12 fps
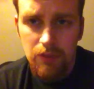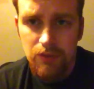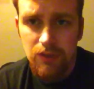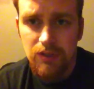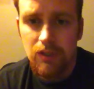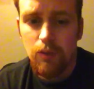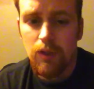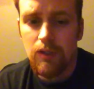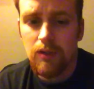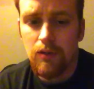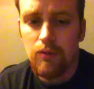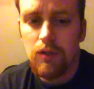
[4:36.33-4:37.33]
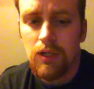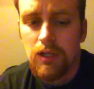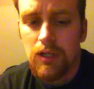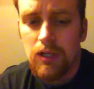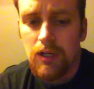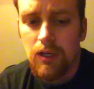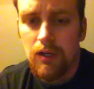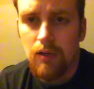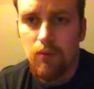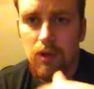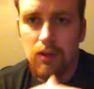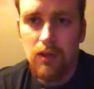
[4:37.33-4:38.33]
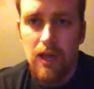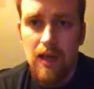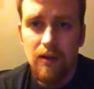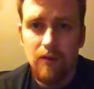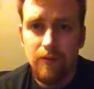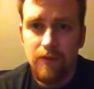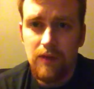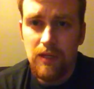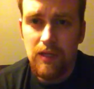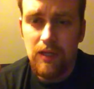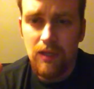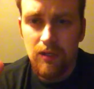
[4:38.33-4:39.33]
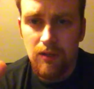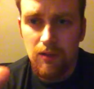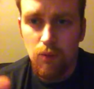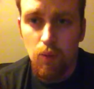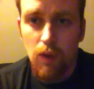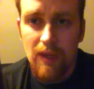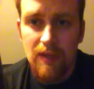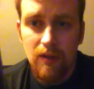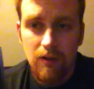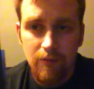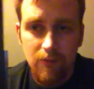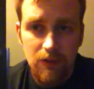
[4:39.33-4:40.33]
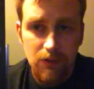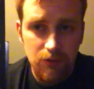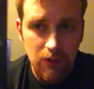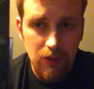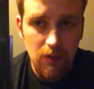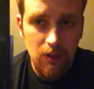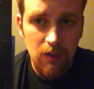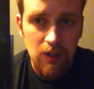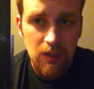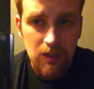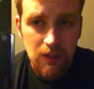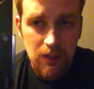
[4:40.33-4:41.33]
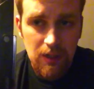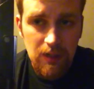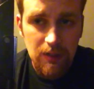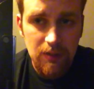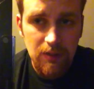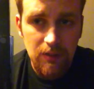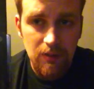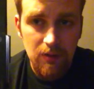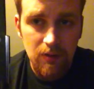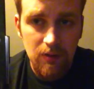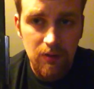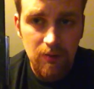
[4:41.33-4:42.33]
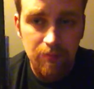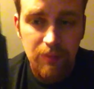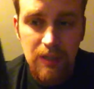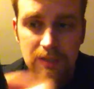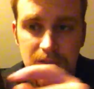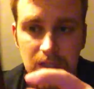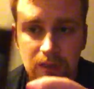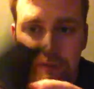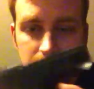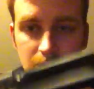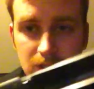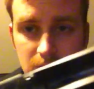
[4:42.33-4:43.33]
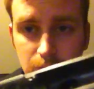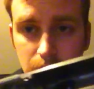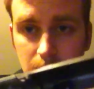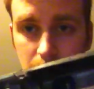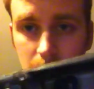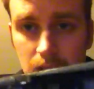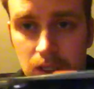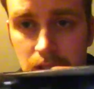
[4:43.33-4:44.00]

Just a quick note, a lot of the weight of this trigger is based on the spring.